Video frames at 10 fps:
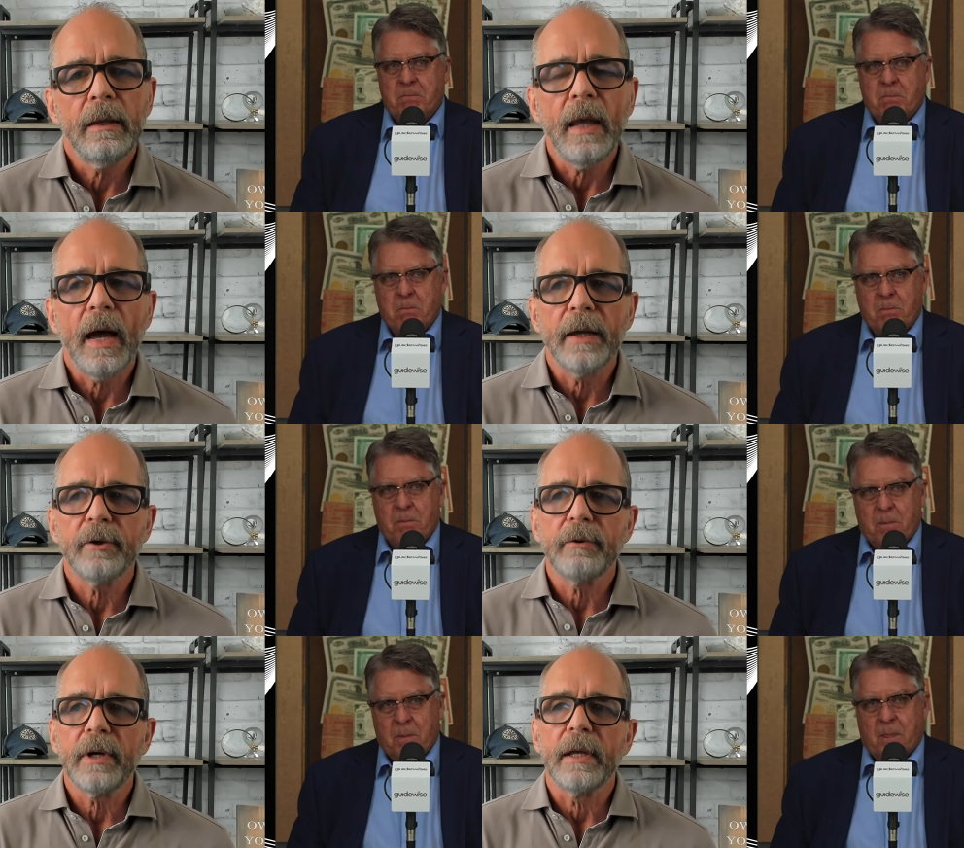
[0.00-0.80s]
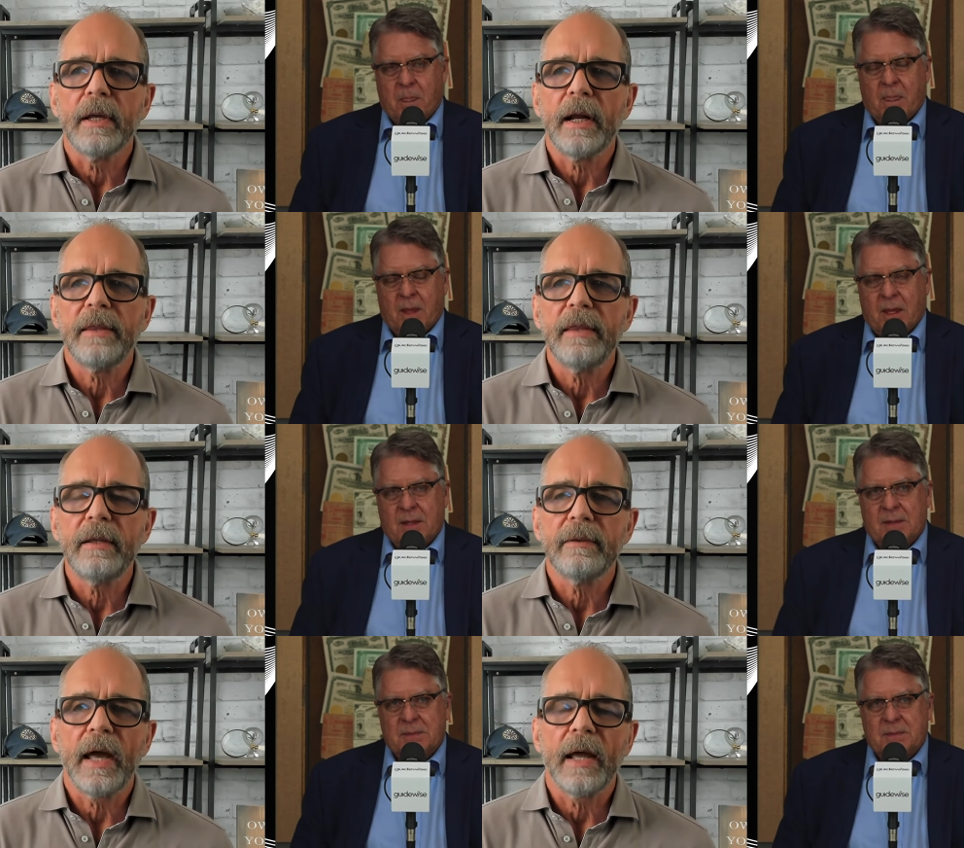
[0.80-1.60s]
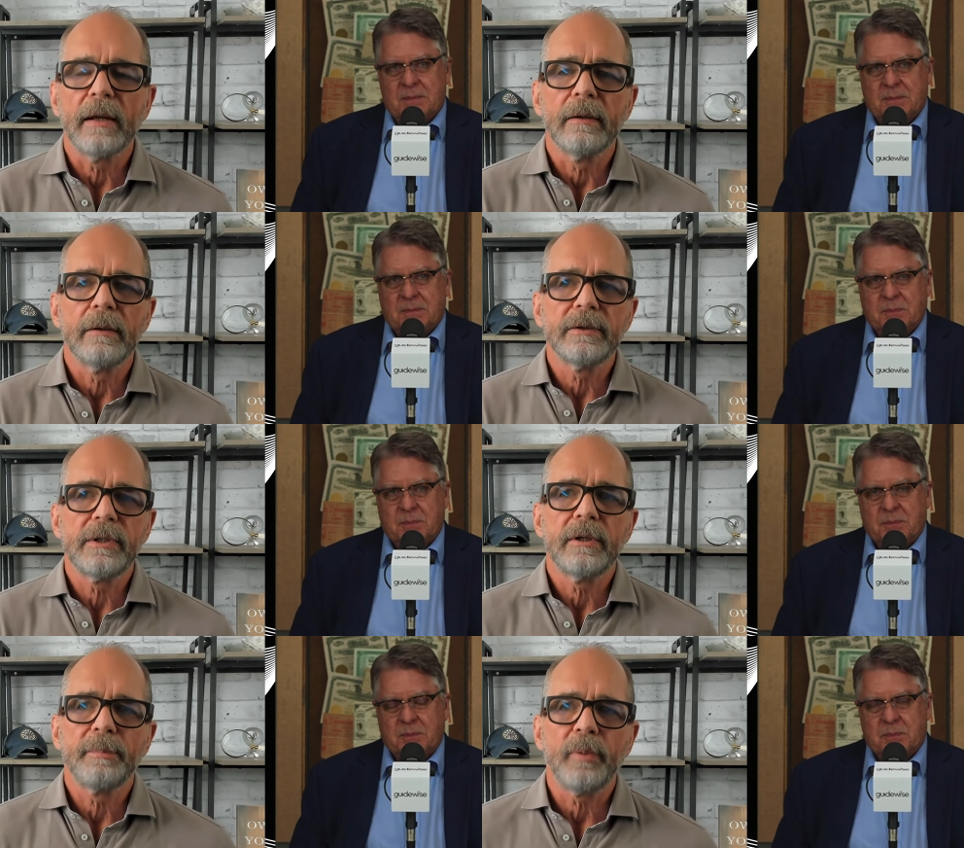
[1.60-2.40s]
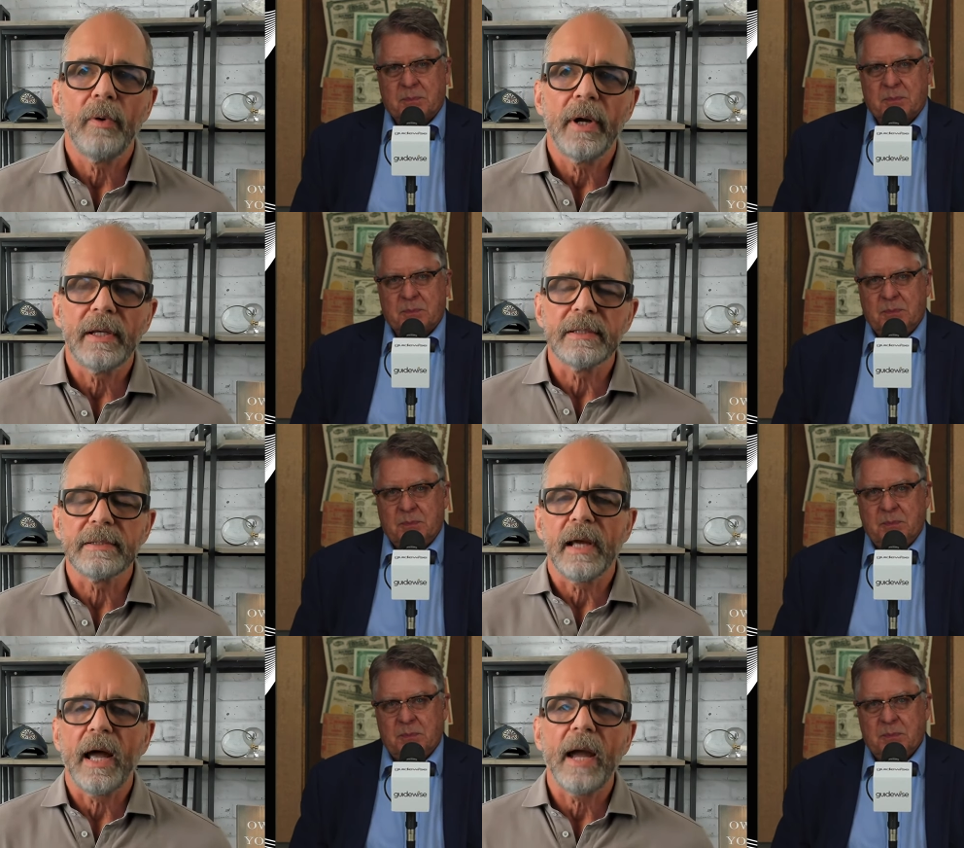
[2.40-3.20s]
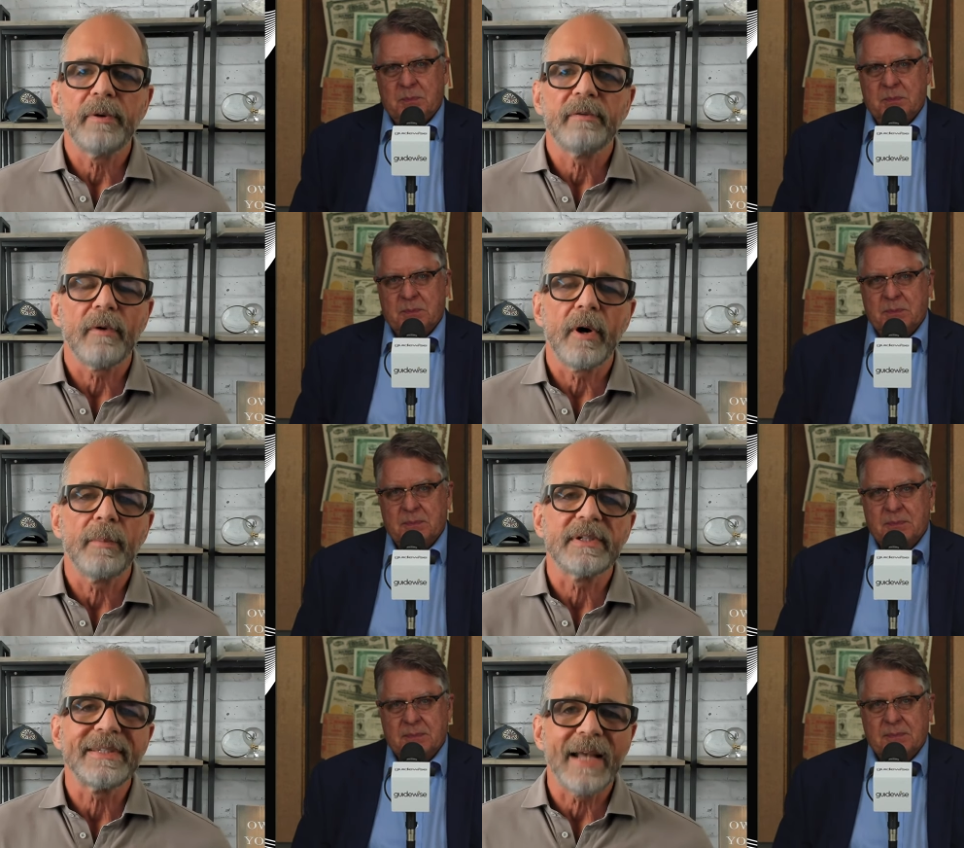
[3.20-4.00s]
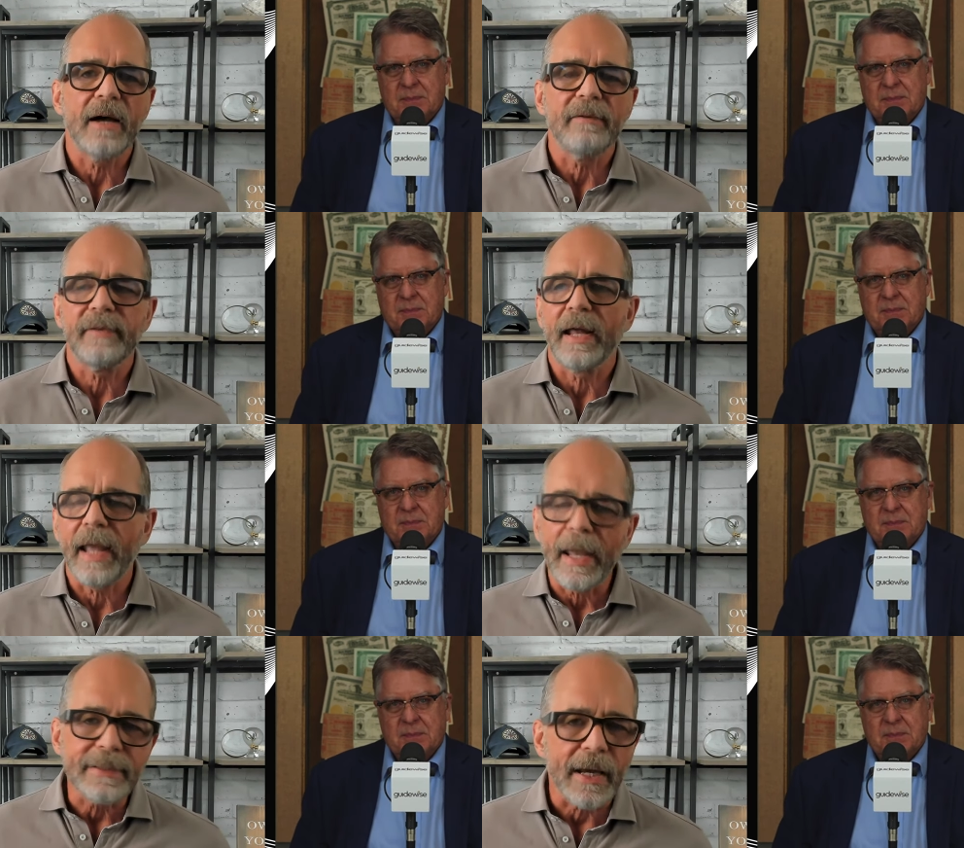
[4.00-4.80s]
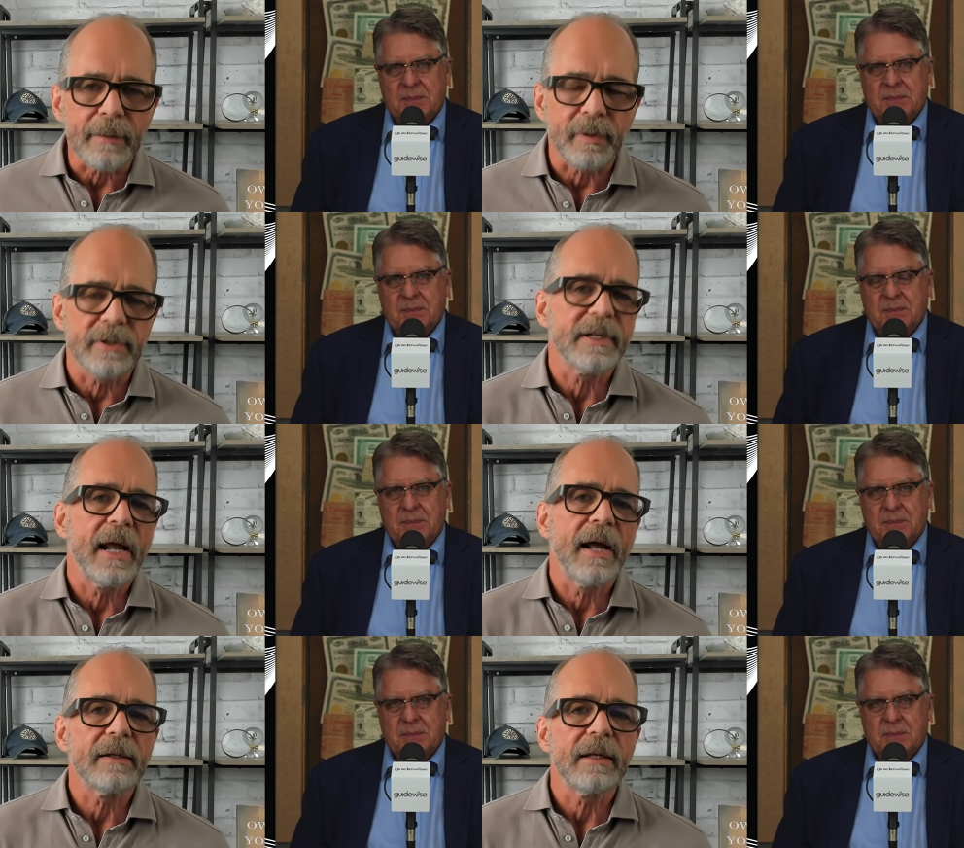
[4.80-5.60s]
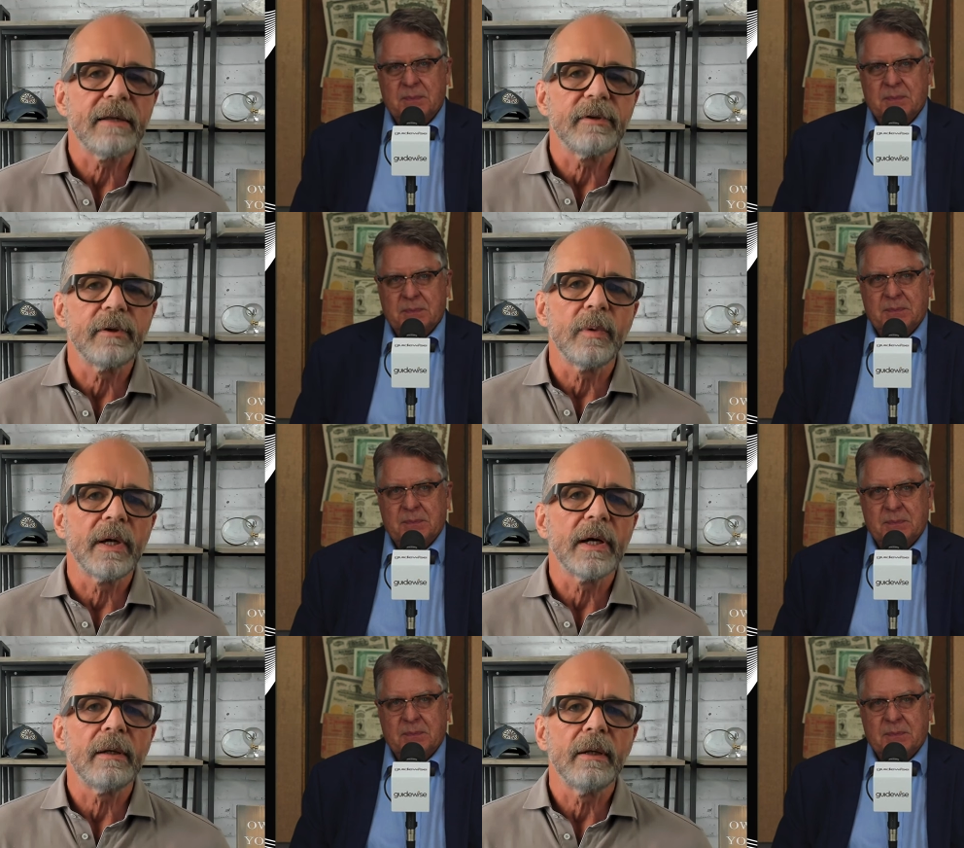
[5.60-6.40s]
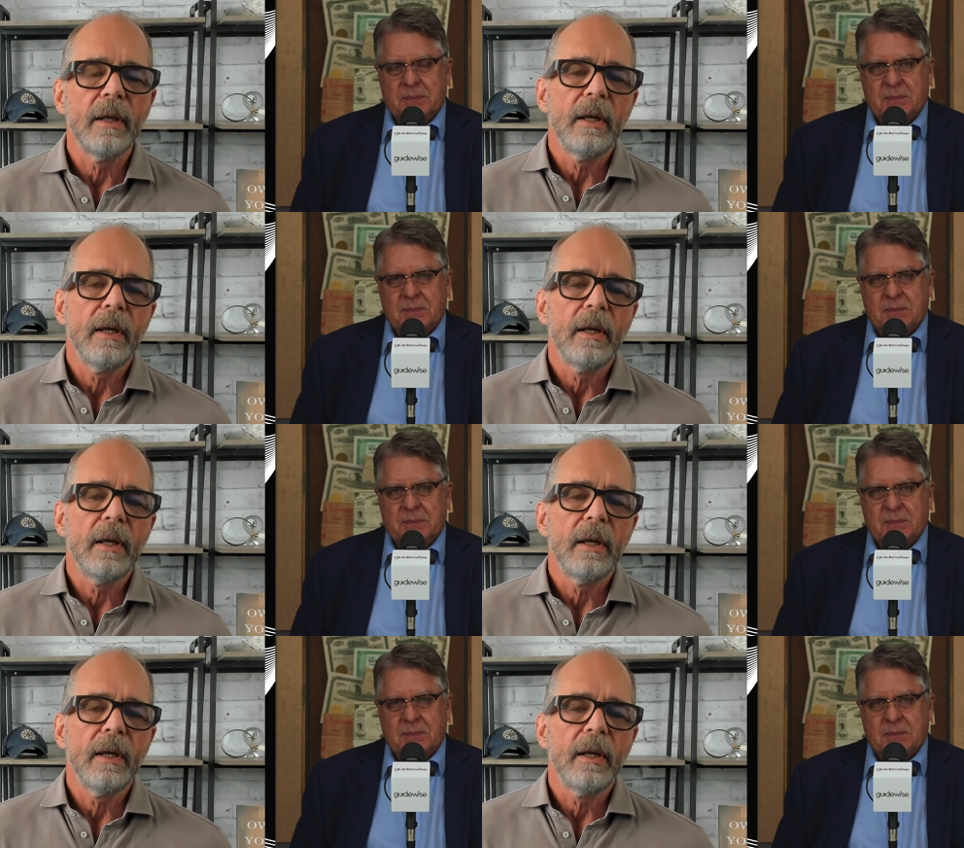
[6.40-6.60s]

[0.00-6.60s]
Speaker 1: Yeah, I agree. And I think that to your point is the high performer self, that A type personality, if you will,